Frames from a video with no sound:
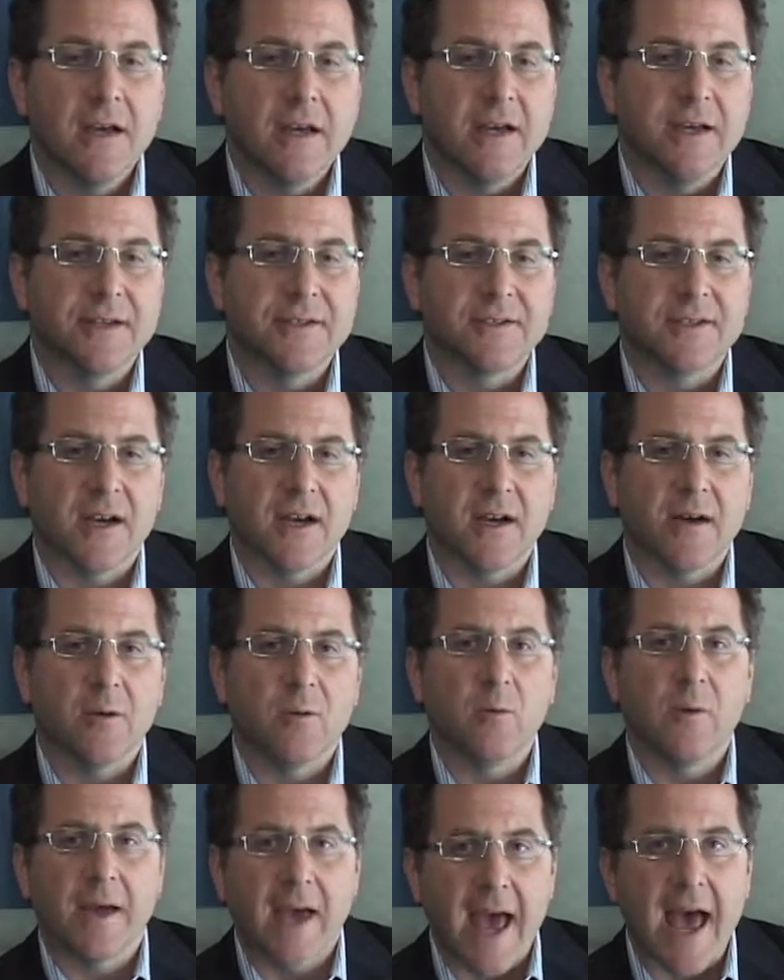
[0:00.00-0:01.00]
Is uh,
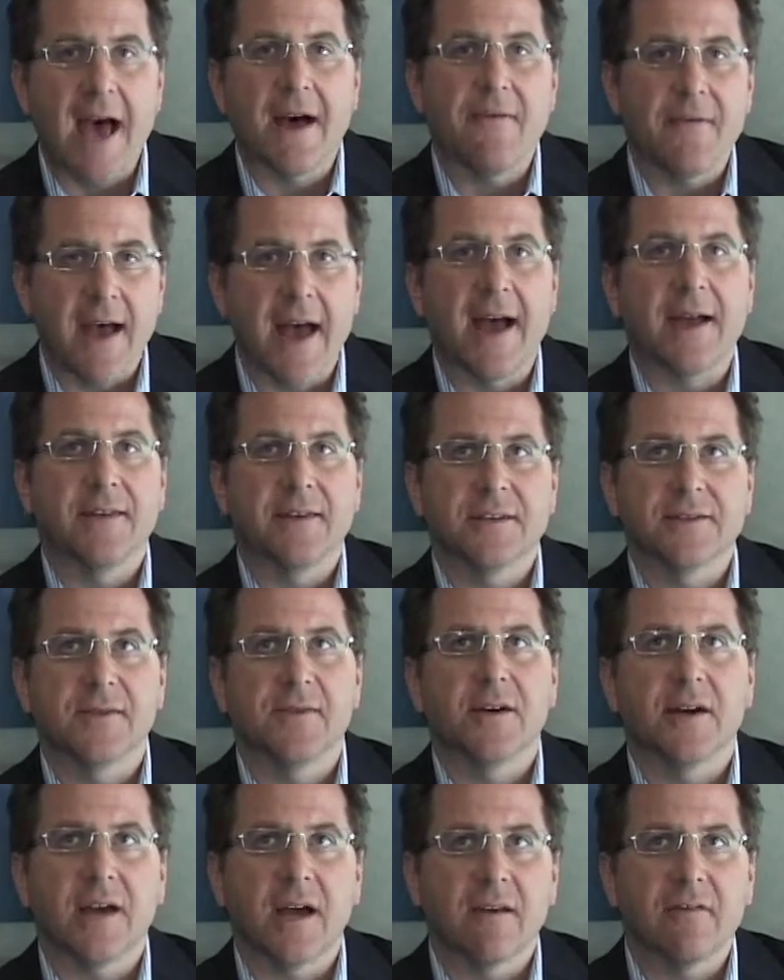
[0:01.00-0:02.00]
we have had this
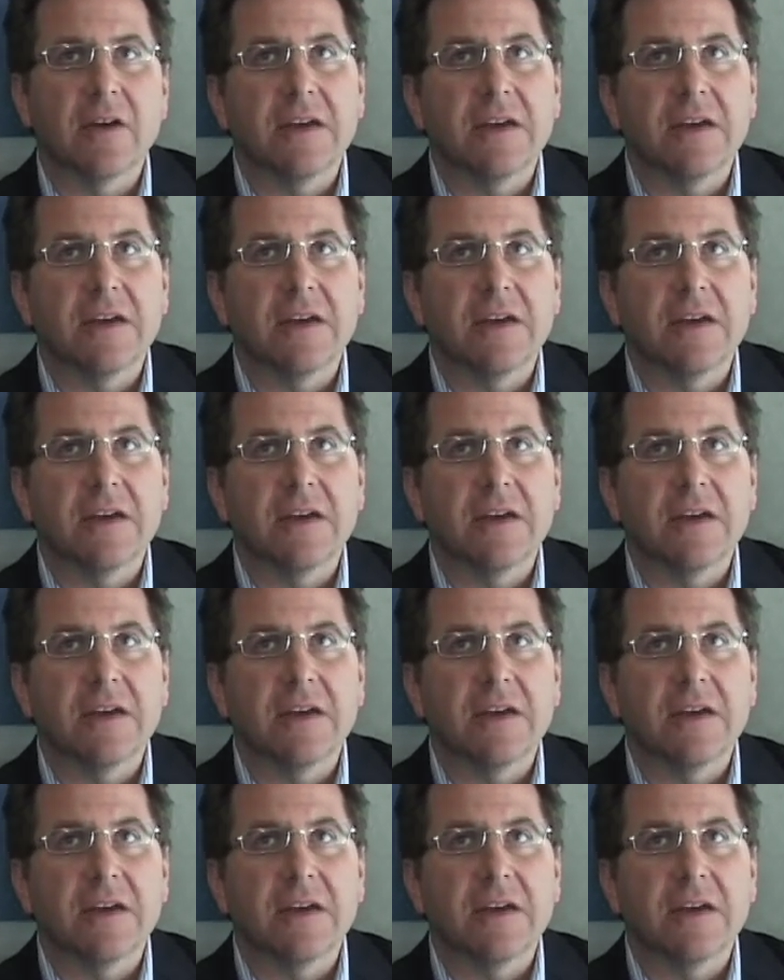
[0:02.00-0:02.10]
very kind